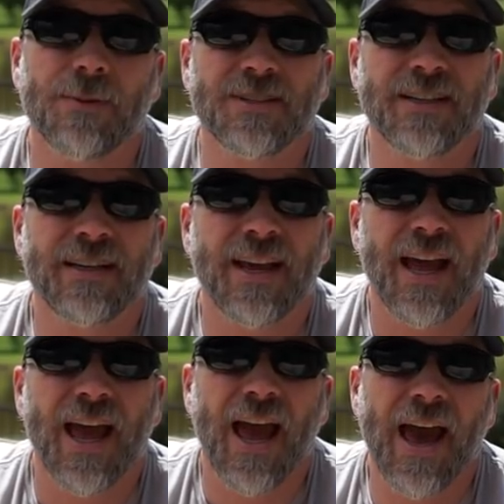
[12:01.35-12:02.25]
comes in
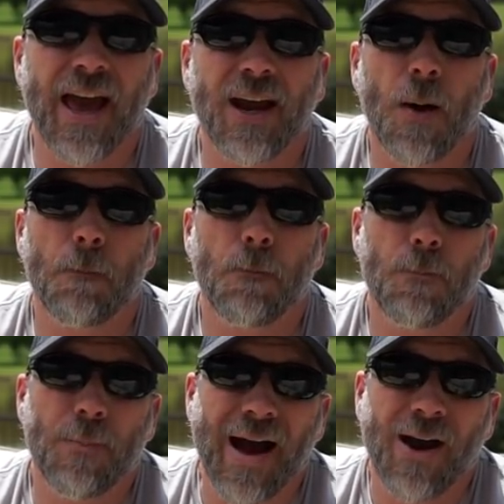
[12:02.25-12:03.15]
at
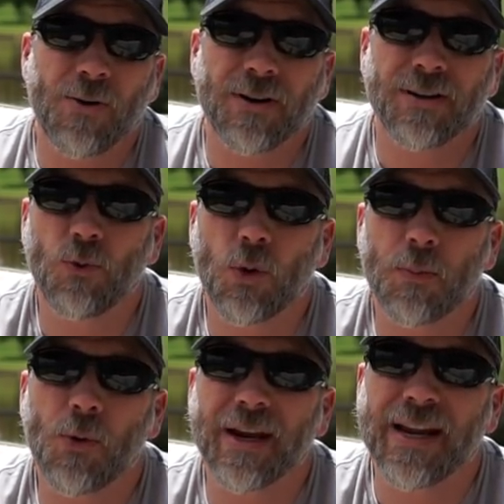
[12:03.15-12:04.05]
about
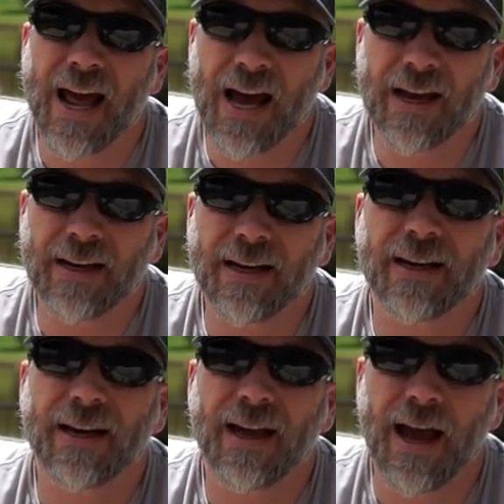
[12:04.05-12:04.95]
4.9
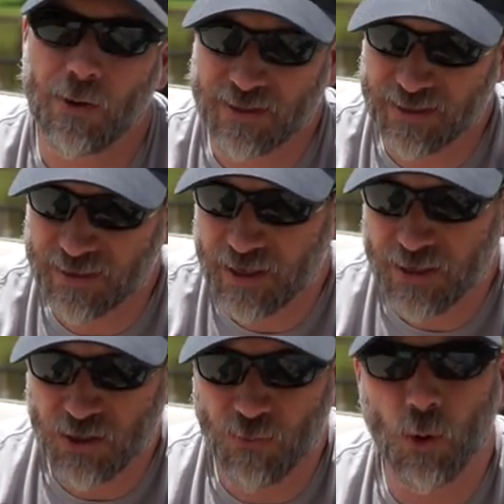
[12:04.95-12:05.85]
ounces.
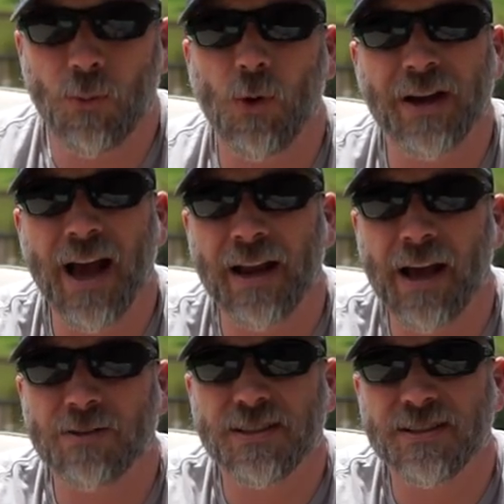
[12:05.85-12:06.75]
So 4.9
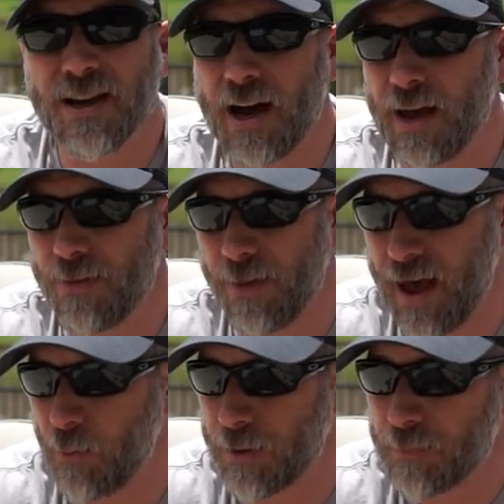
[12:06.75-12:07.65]
ounces on
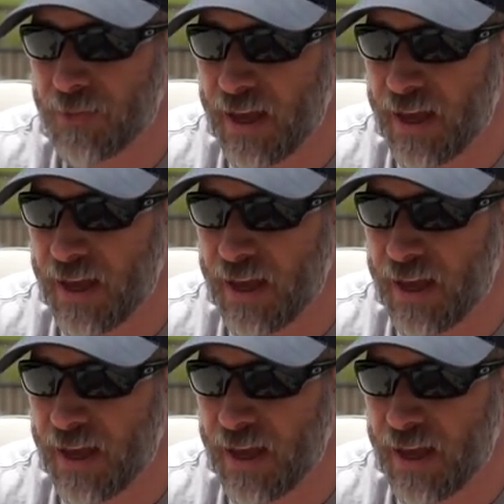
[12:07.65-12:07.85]
that one.